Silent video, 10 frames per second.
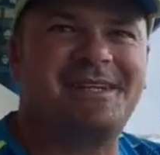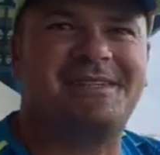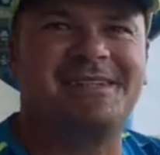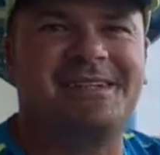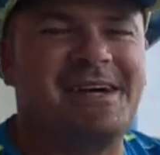I
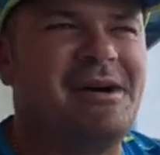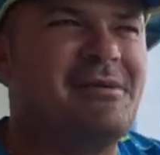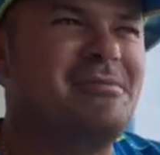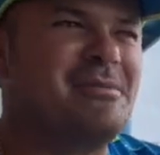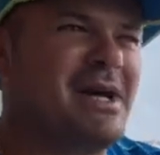think
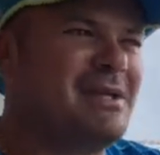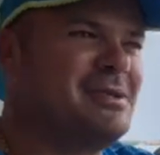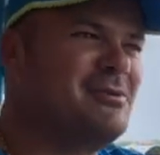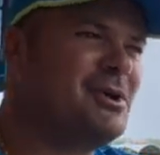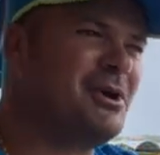
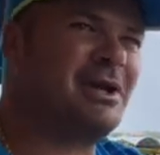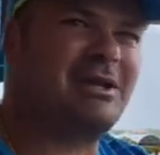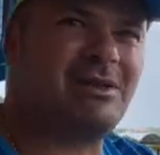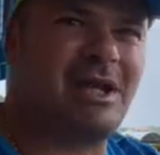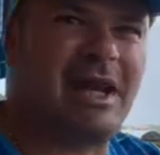we've got
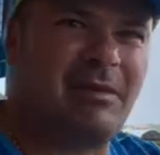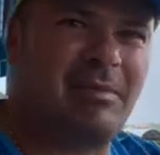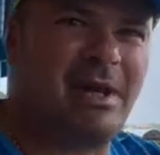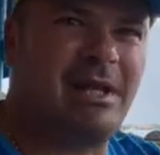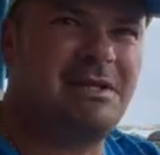the right
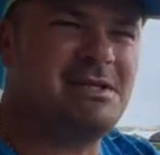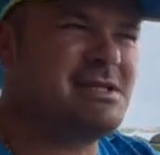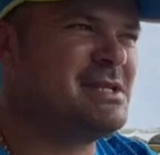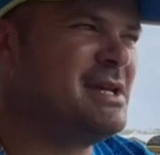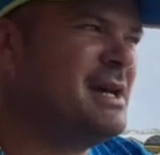
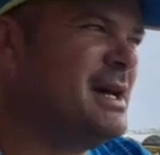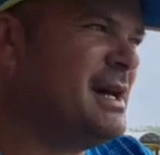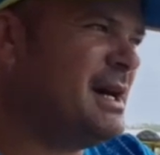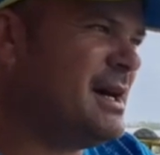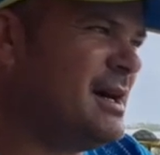balance.
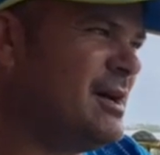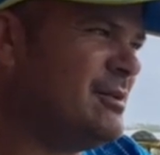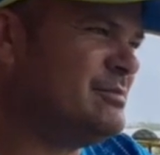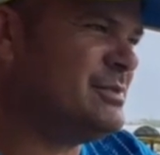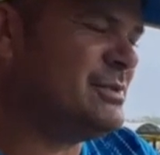
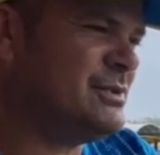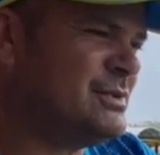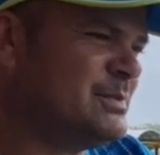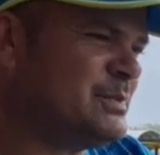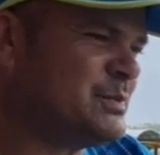
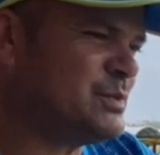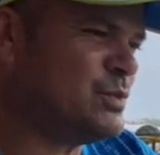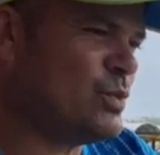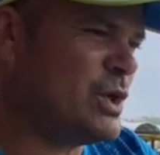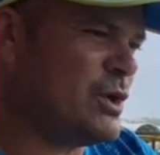
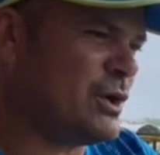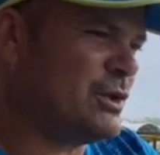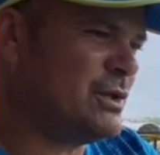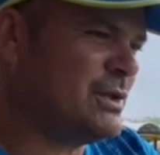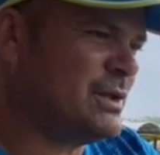We've got
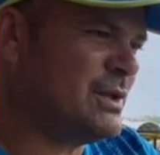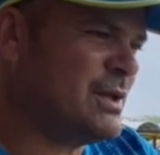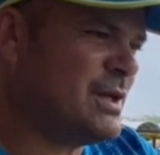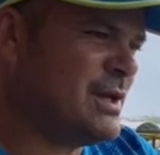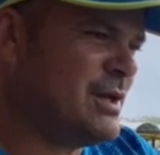
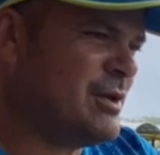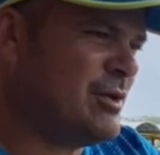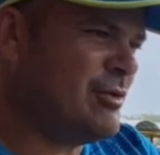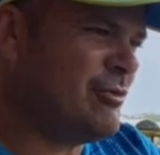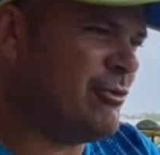
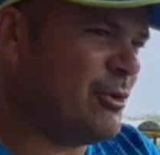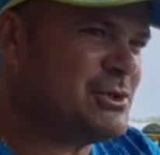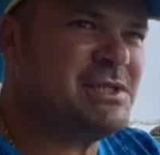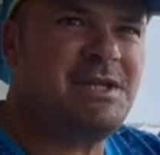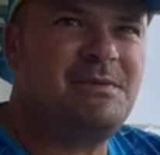four
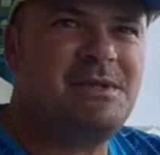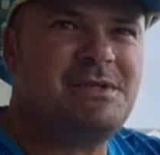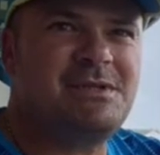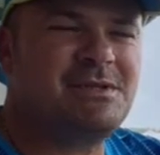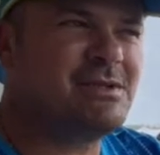
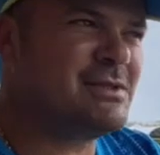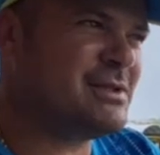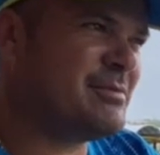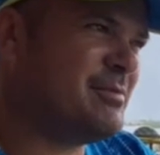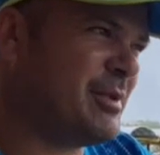seamers,
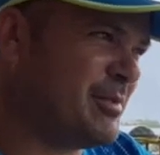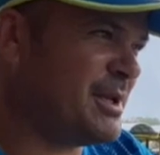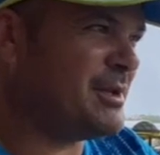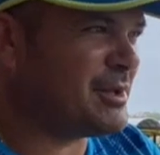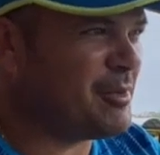
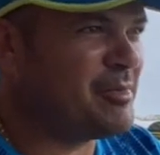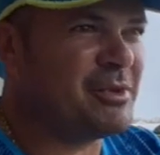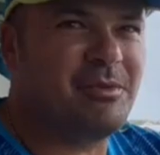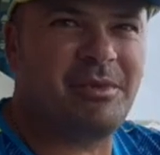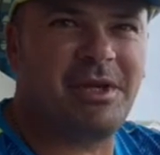probably
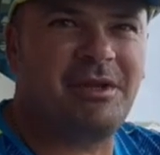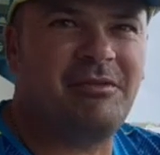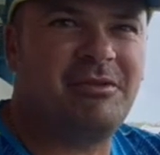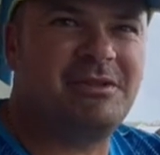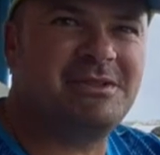hoping to play in the
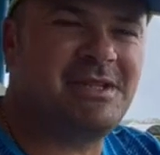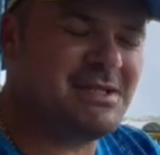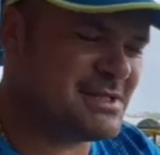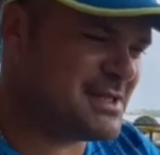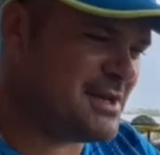first
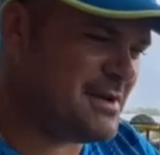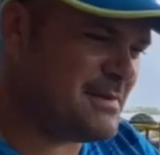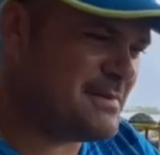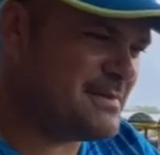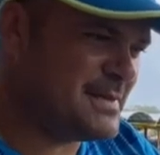test. And
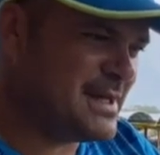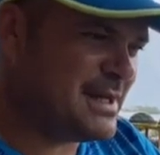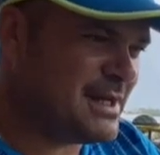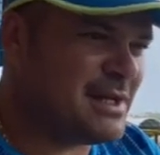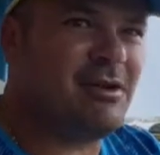
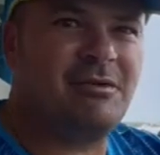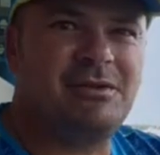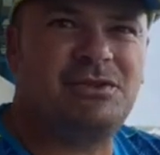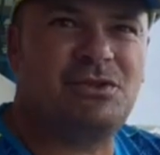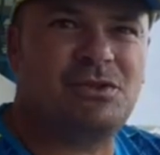then
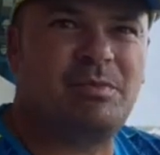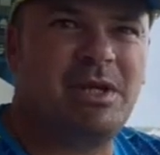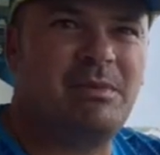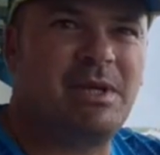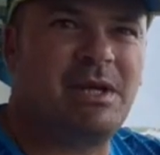obviously your
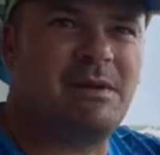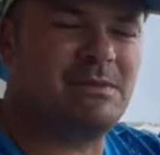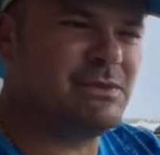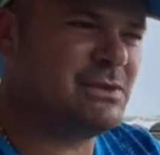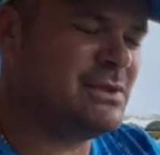spinner
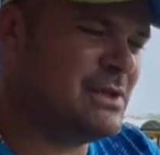becomes.